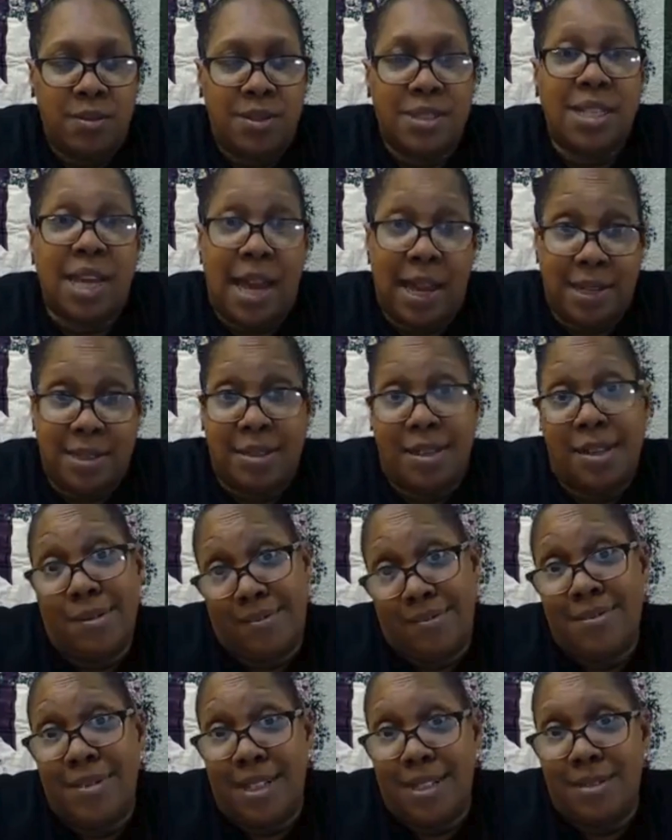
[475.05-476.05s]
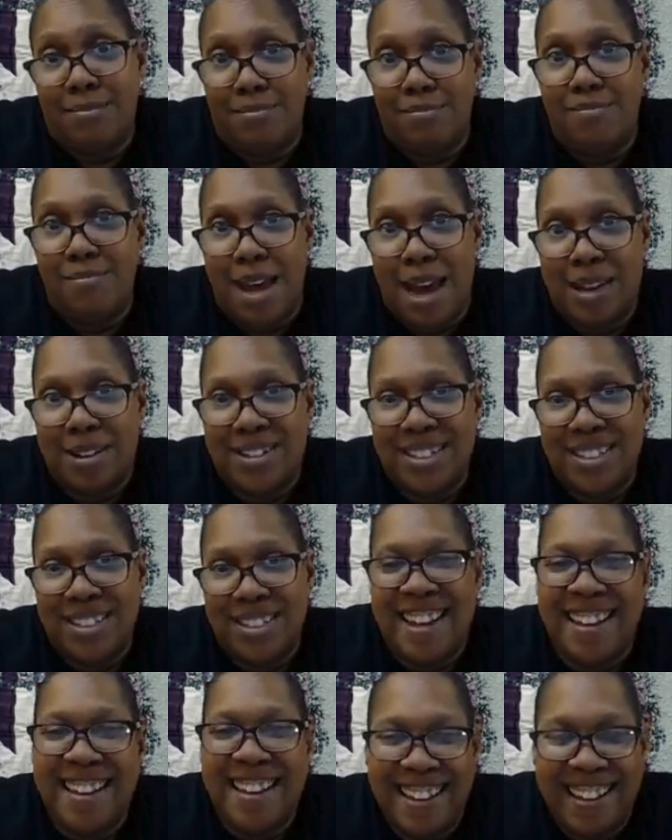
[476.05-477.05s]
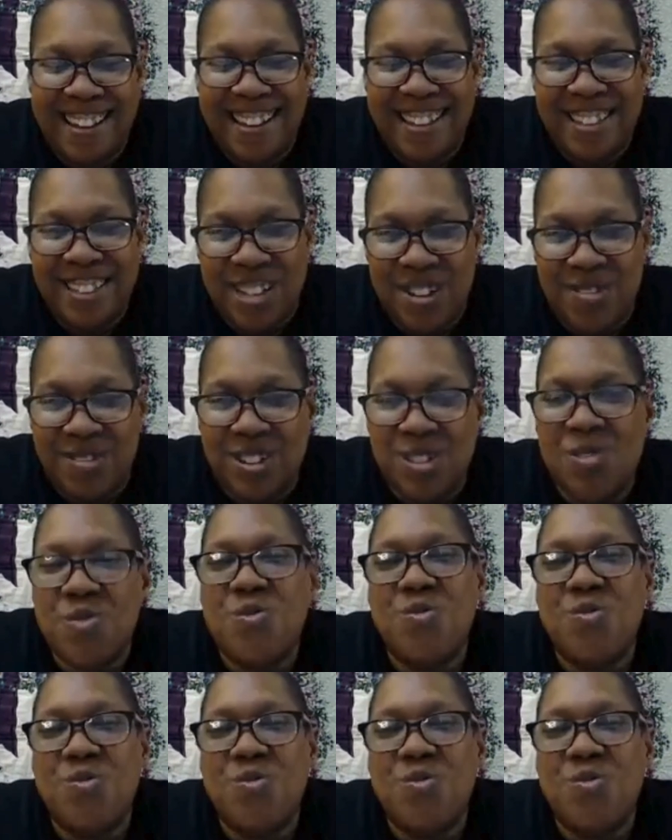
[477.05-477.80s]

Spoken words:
size matters in terms of